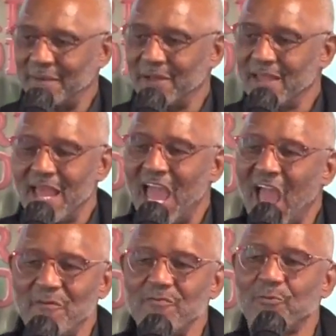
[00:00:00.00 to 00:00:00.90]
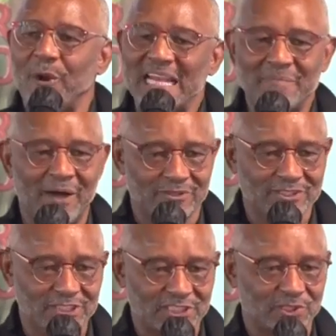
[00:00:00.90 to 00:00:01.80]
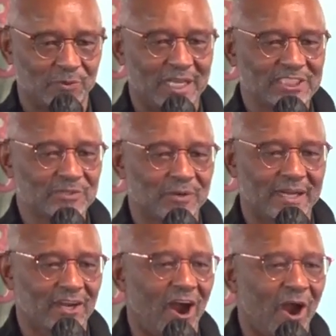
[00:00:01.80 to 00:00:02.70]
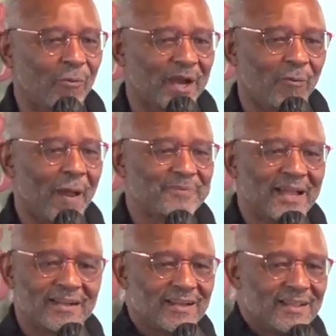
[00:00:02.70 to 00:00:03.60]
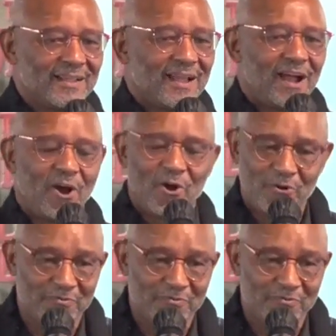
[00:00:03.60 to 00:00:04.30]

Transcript: And we read about those situations where a car wreck wiped out a whole family.